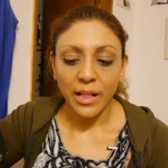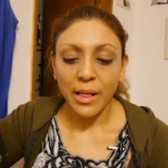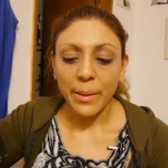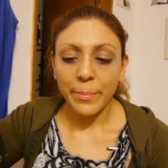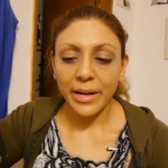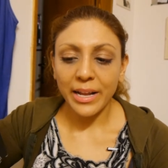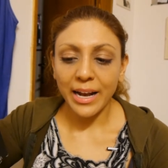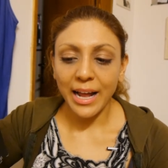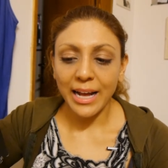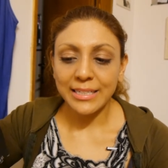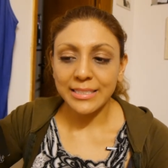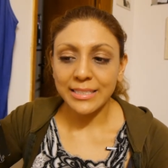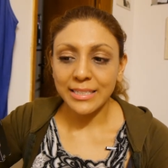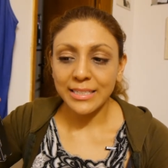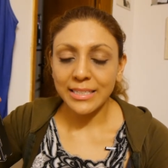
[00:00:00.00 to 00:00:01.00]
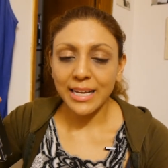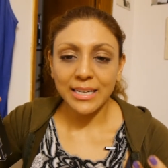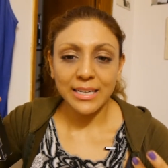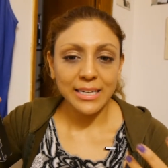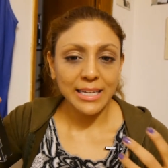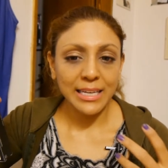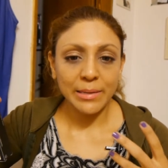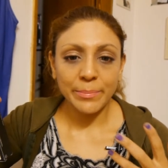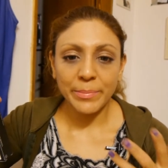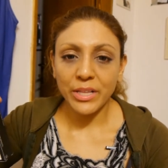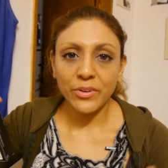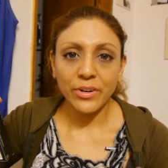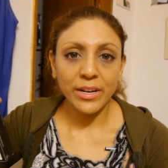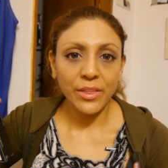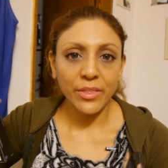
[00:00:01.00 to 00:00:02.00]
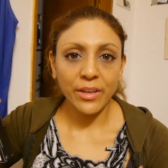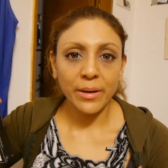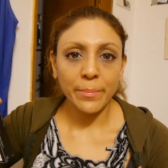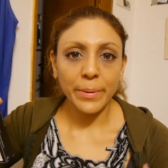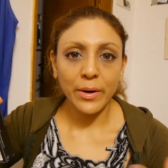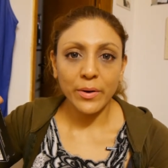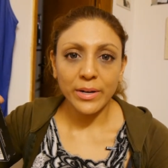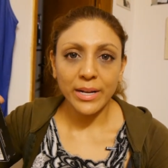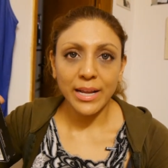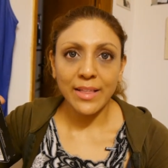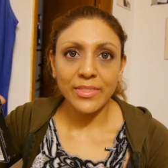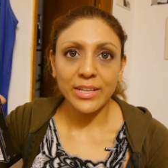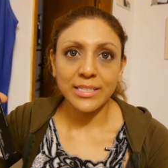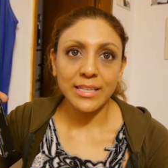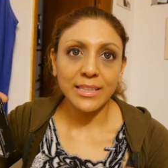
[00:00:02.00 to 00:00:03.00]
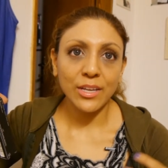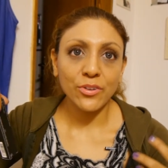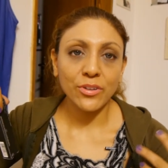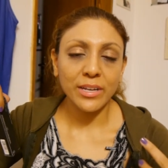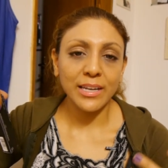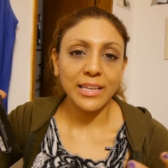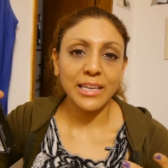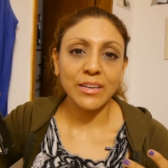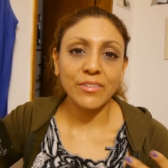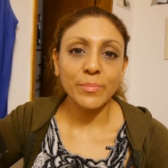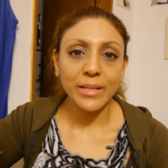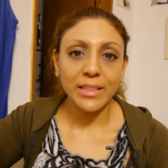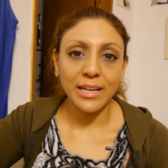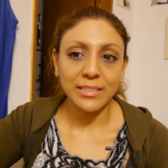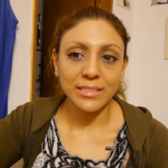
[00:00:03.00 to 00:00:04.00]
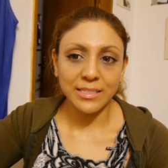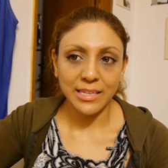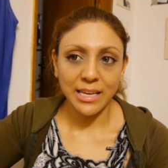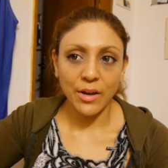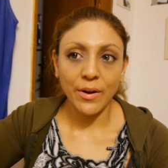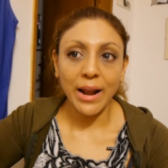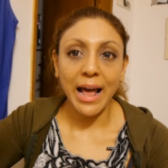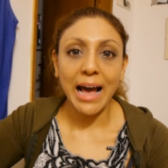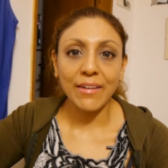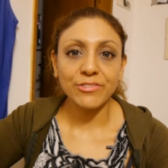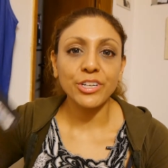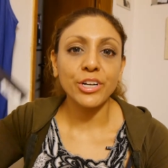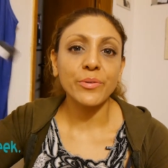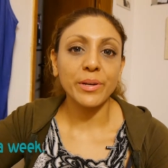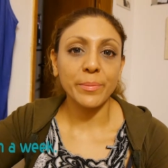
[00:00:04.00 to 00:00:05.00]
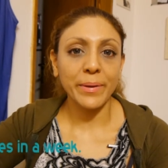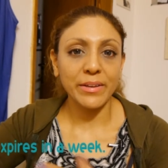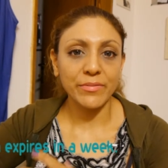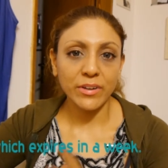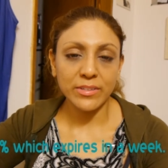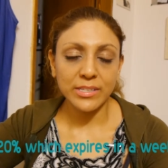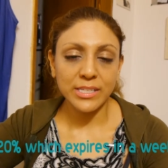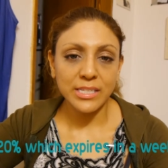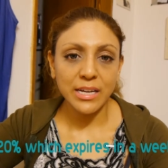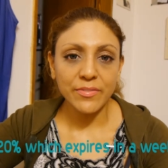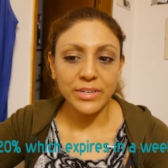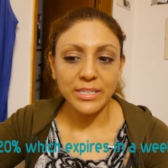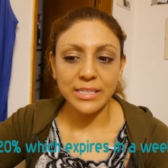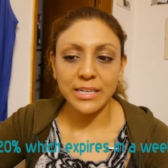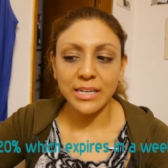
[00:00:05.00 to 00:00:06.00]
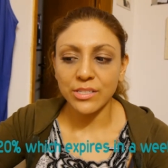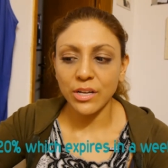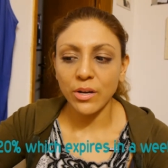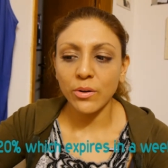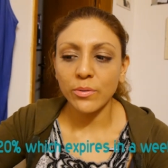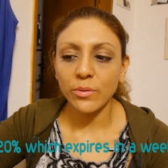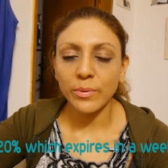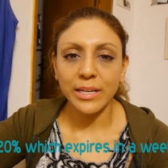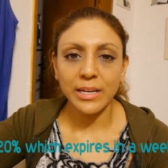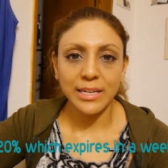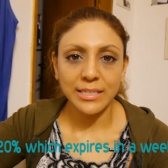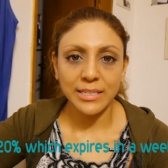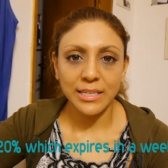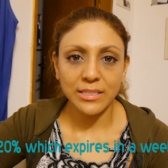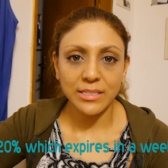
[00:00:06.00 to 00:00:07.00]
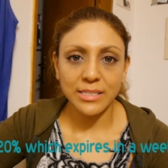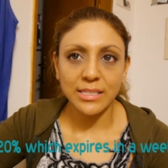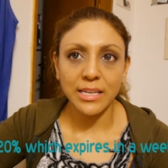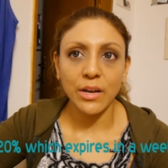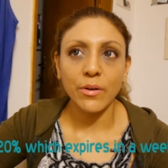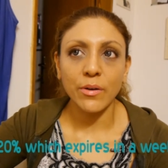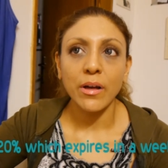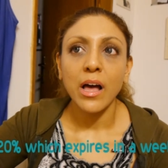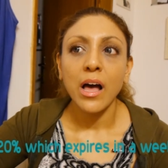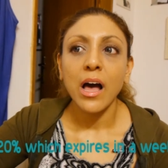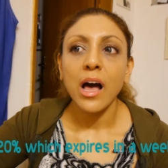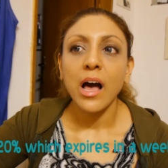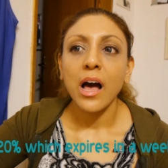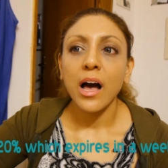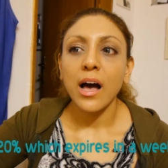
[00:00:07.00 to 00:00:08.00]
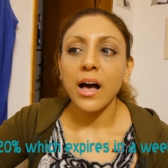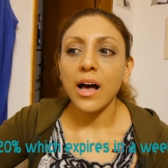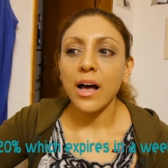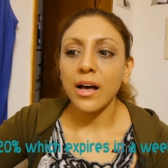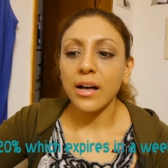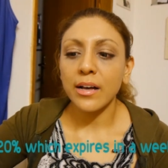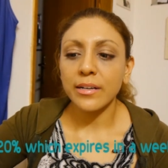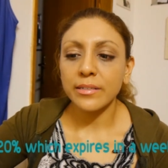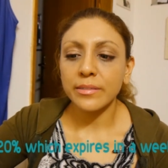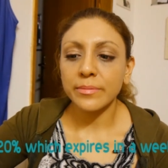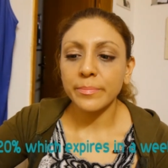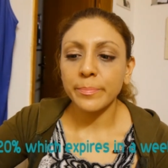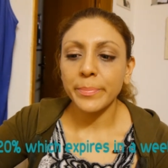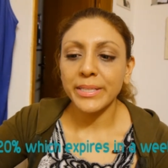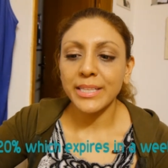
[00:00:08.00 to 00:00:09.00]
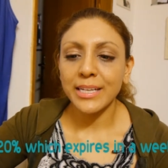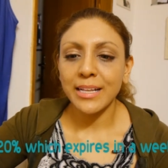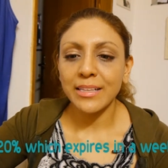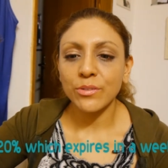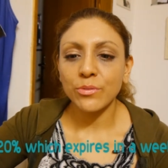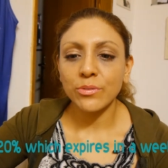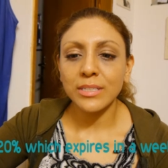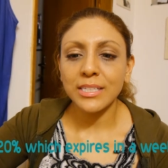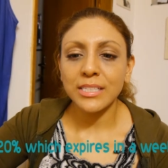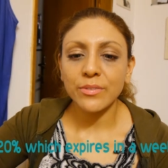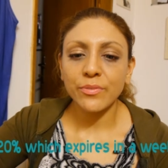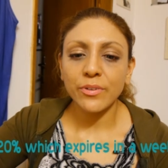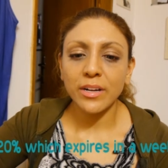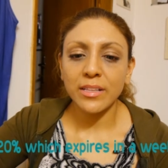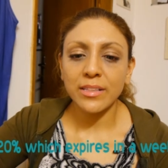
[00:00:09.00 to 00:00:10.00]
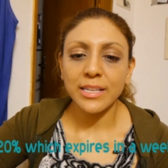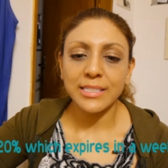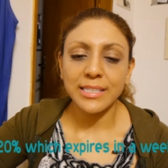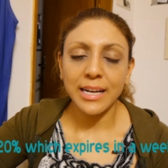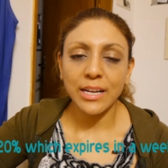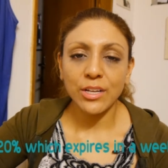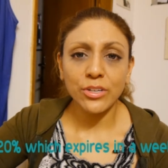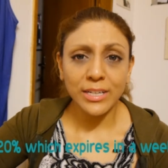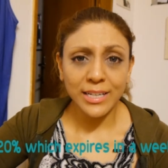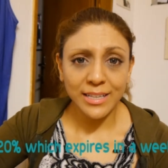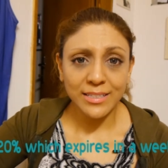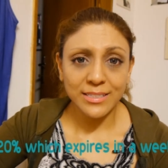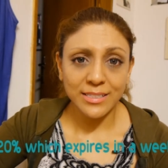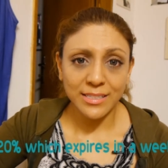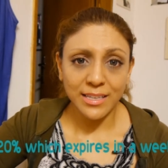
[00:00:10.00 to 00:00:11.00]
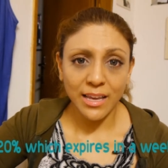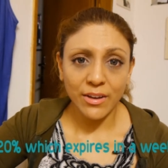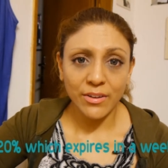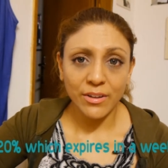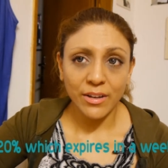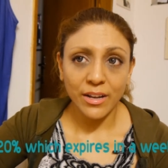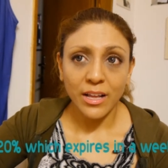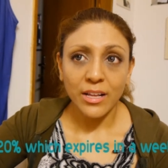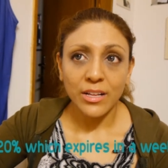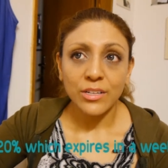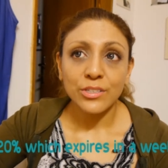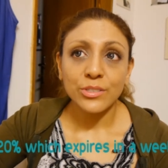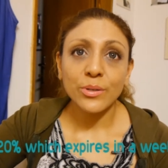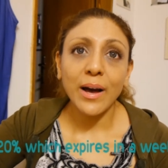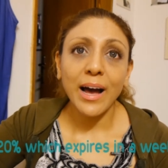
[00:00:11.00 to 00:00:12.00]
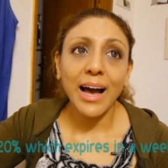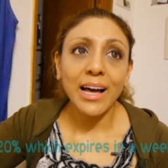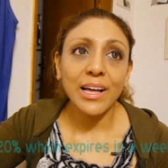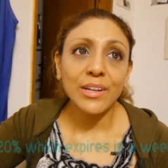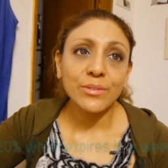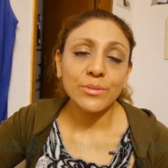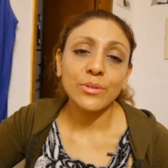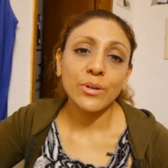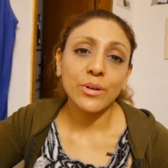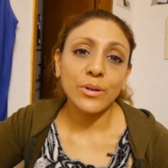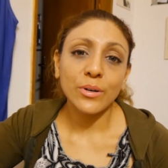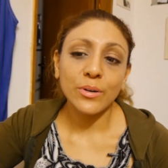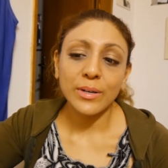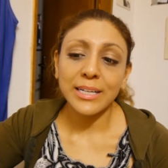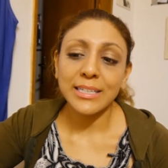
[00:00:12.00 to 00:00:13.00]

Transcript: But I didn't get an email or anything about it, and they said they couldn't give me that discount after I already paid for all this stuff, because then I thought, oh wait, I didn't get the discount. But then at the Udine Sephora, they said I could get the discount. So I don't know.